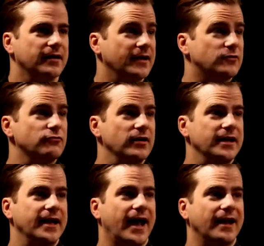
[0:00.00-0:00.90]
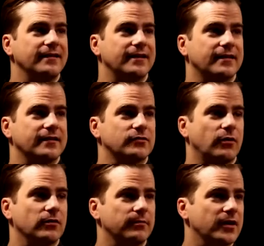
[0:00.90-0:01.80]
It's really handy, this
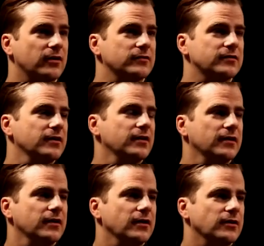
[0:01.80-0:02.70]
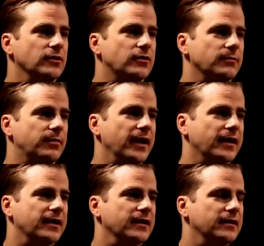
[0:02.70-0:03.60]
one, because you can
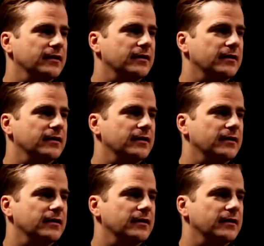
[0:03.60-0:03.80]
pick